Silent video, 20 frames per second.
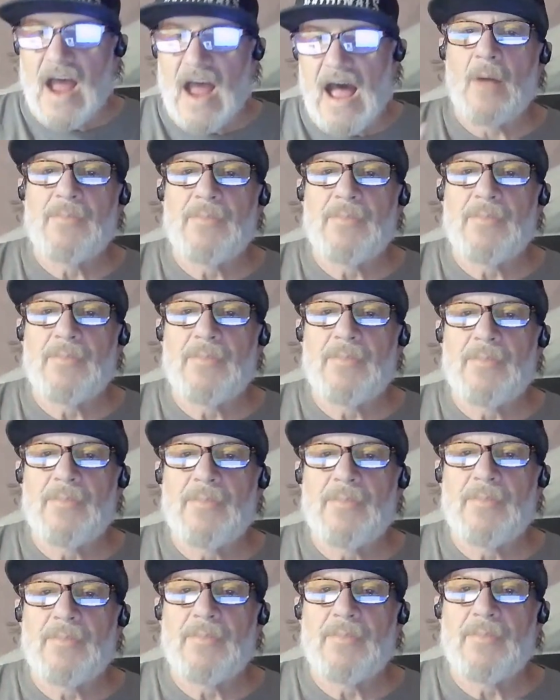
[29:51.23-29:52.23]
time
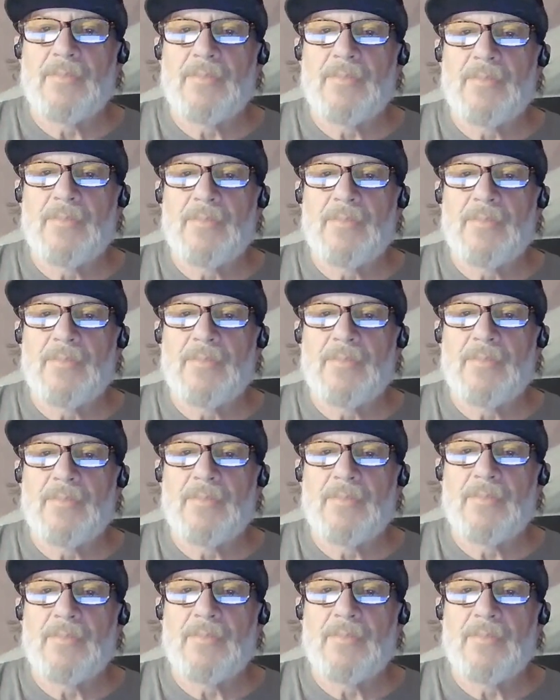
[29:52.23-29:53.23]
shall be it
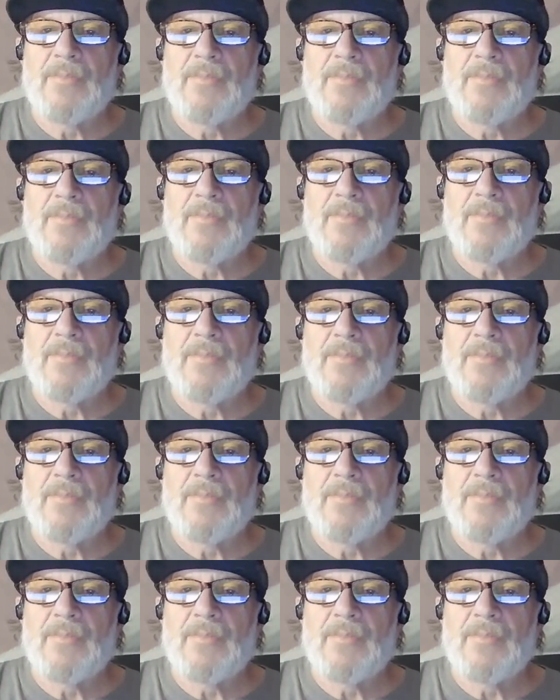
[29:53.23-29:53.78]
reminds us